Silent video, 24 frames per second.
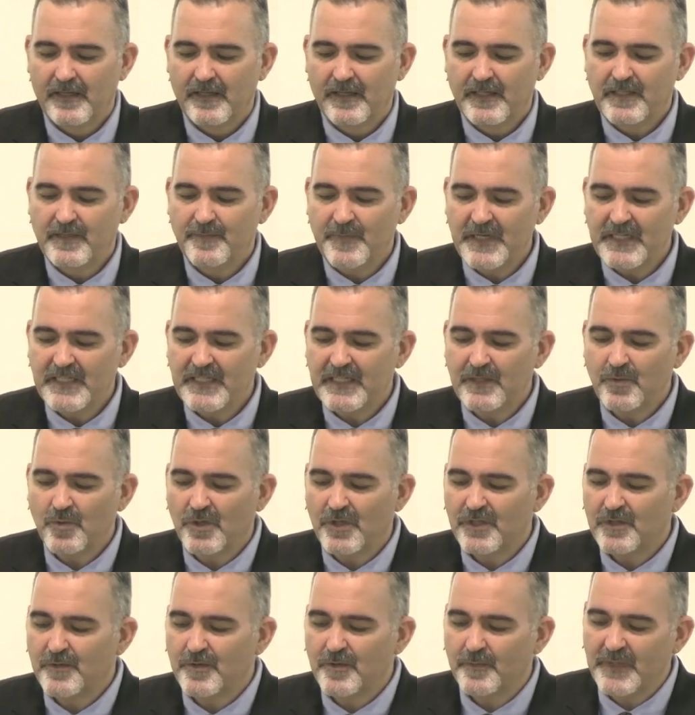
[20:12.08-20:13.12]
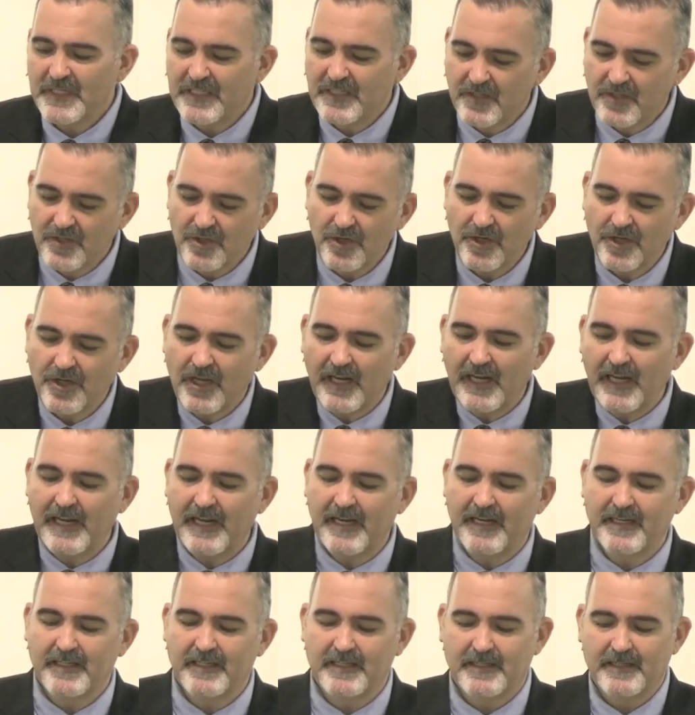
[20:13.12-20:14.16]
This message was to be
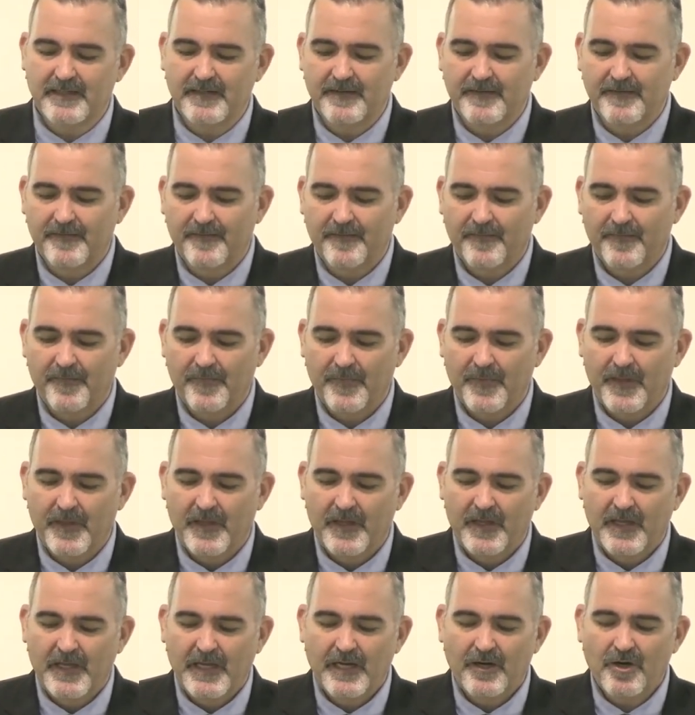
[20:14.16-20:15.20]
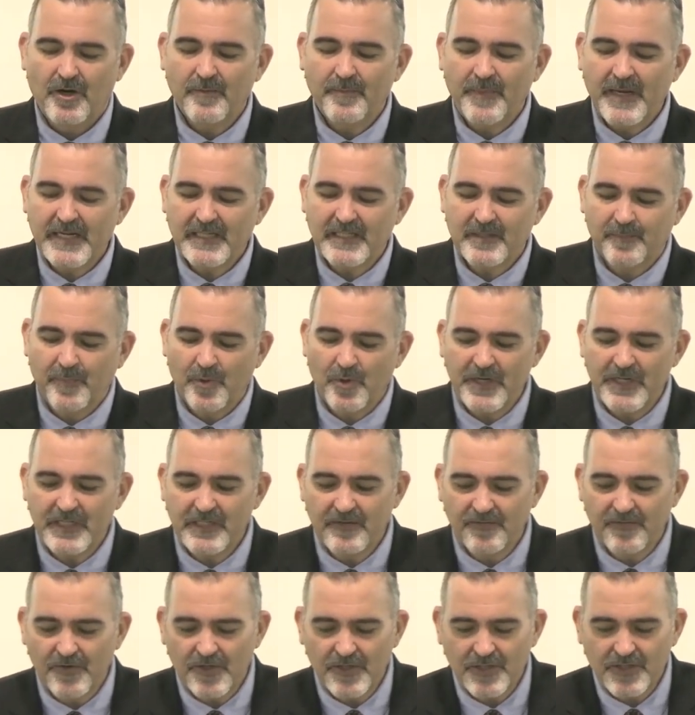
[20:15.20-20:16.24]
circulated. And God makes the point
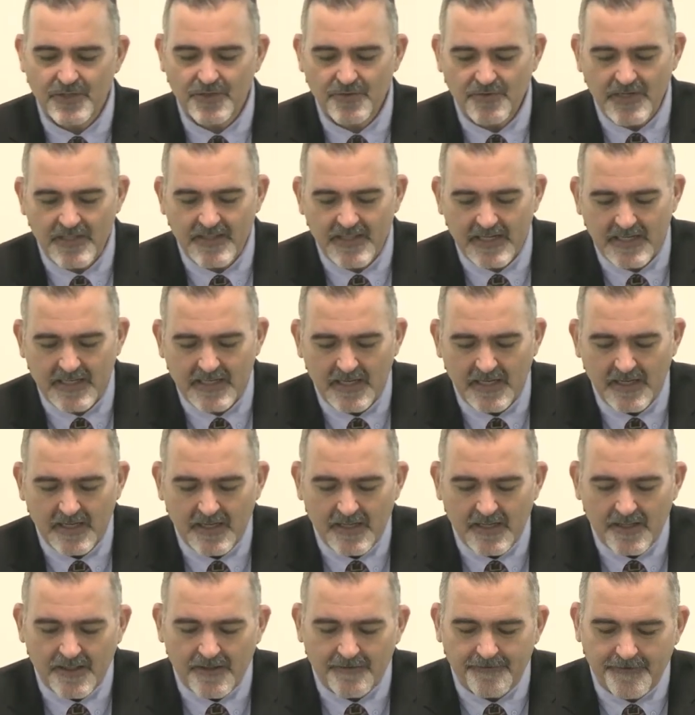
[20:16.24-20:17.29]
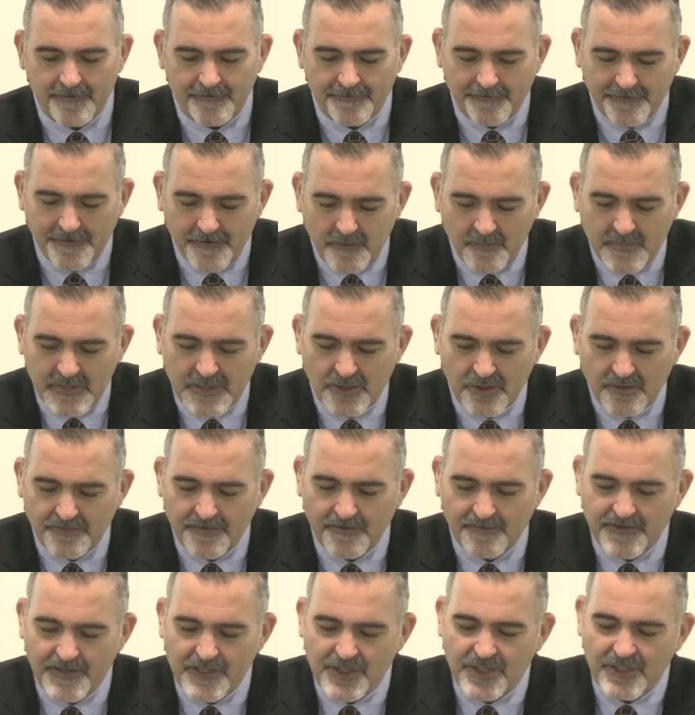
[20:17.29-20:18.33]
in verse 3 that the fulfillment of
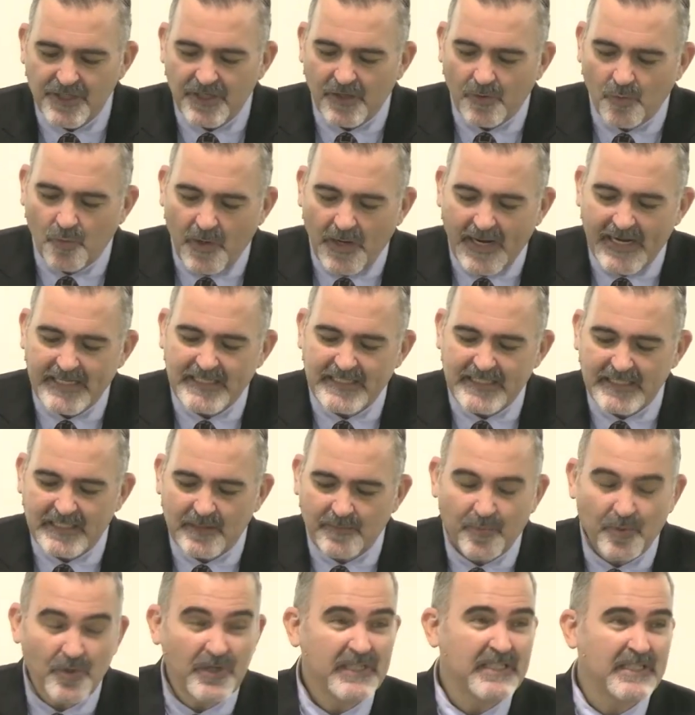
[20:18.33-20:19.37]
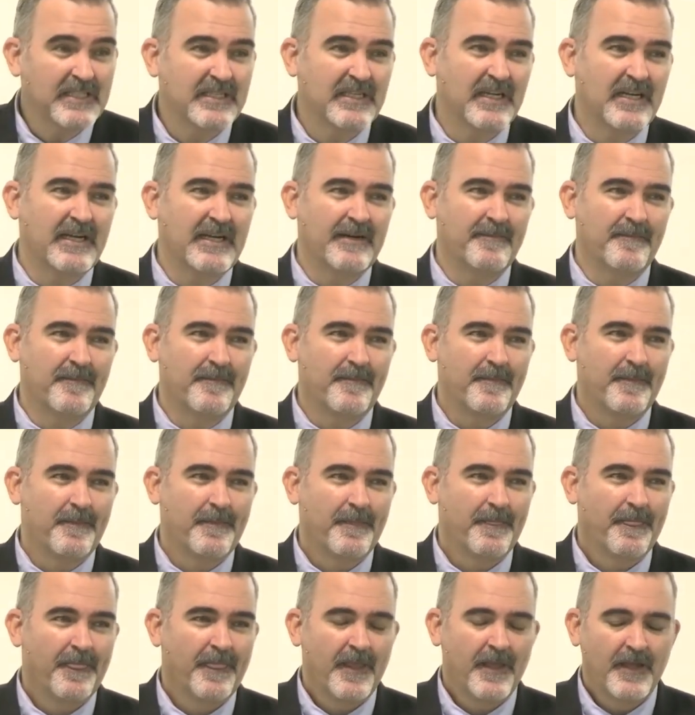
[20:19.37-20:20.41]
the vision awaits its appointed time.
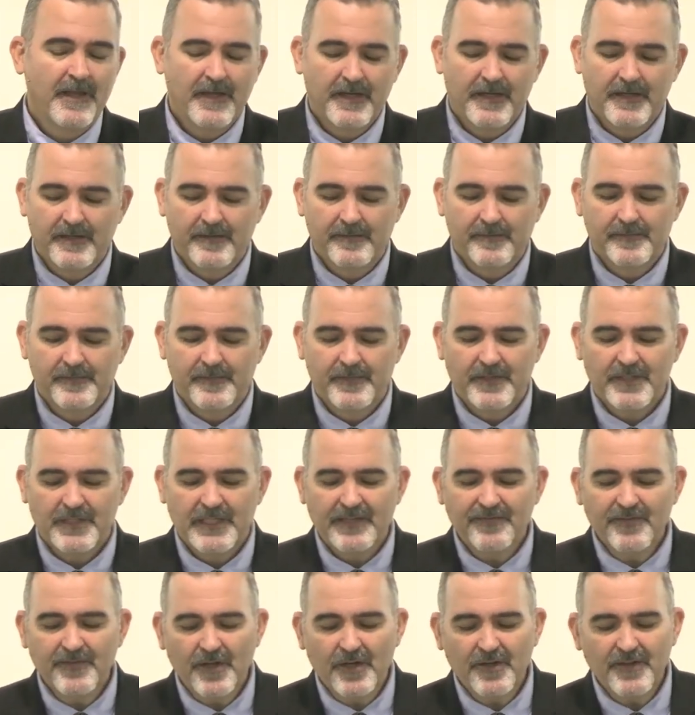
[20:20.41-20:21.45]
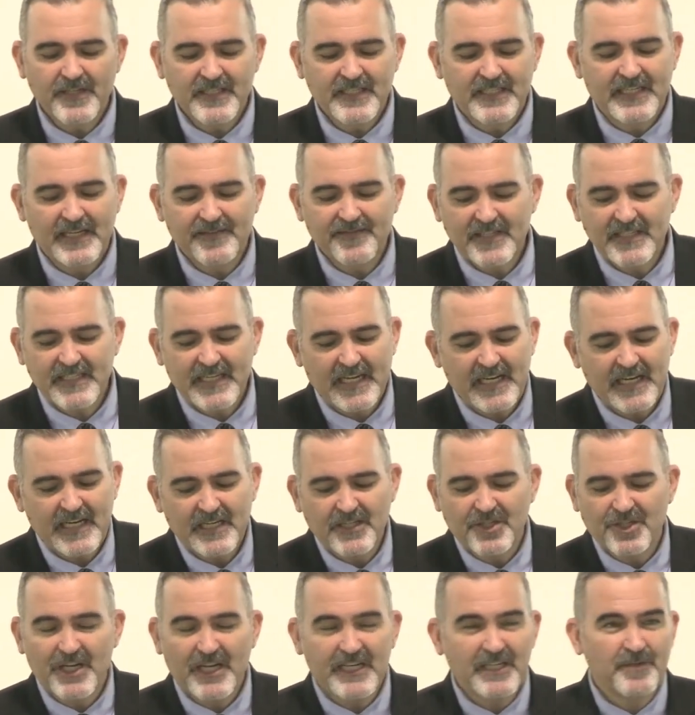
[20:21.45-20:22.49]
So even though this
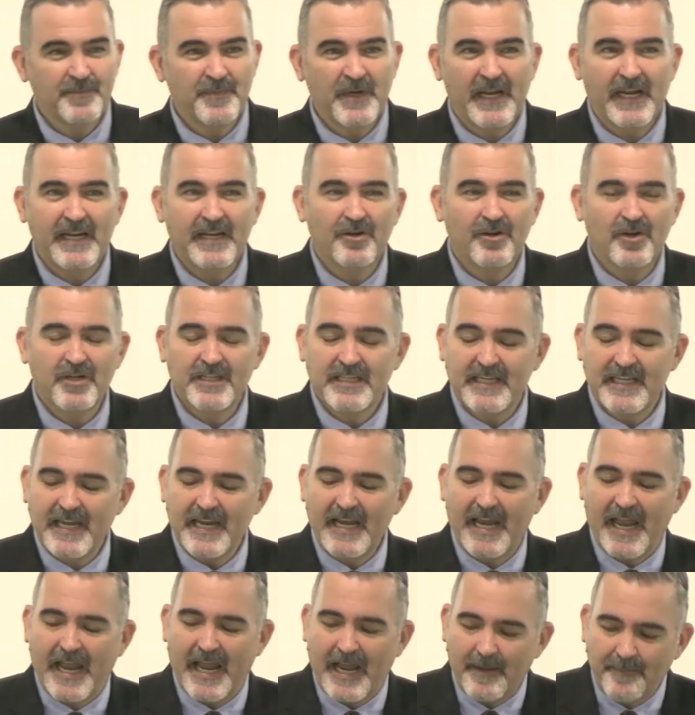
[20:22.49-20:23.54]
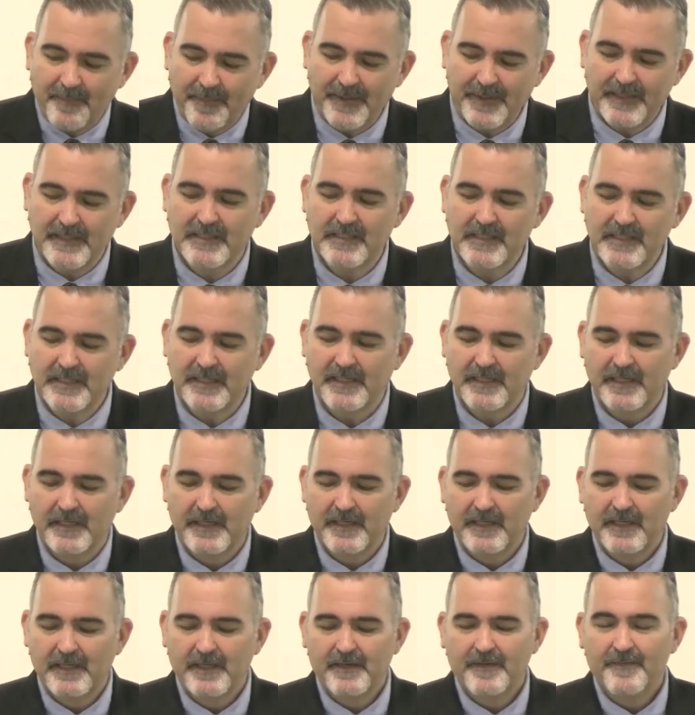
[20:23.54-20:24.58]
devastating judgment had not yet happened,
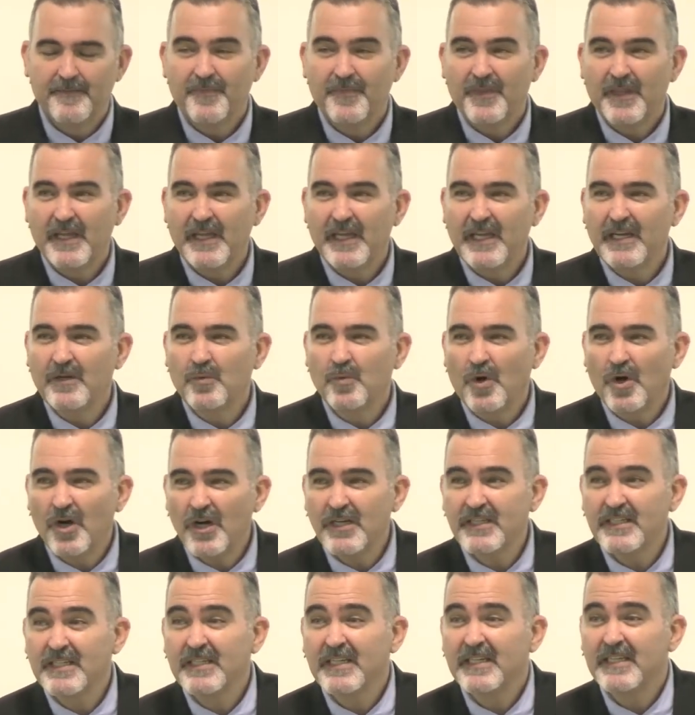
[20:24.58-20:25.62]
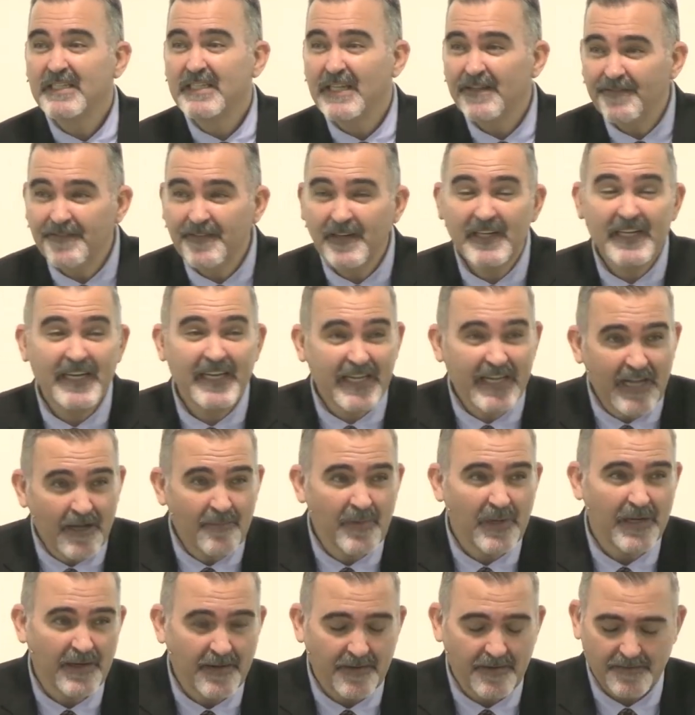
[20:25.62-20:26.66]
it was definitely
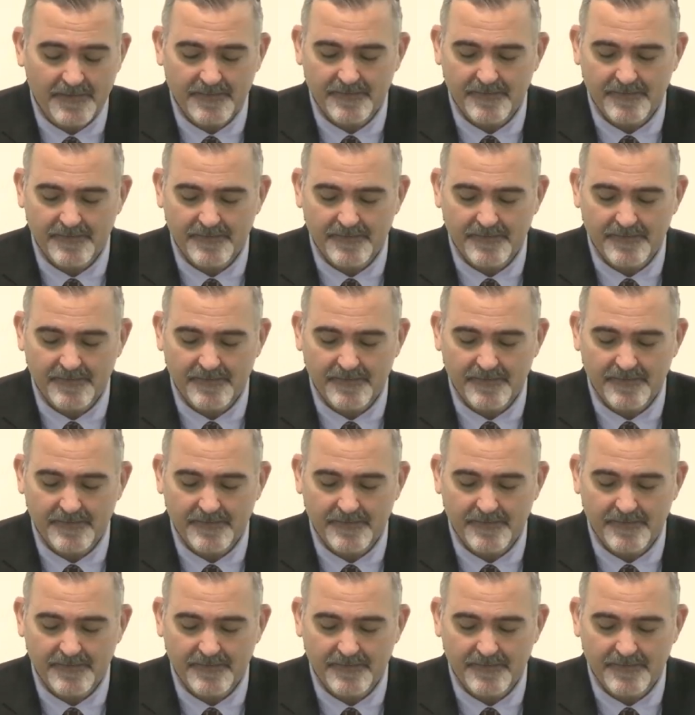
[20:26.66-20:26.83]
coming.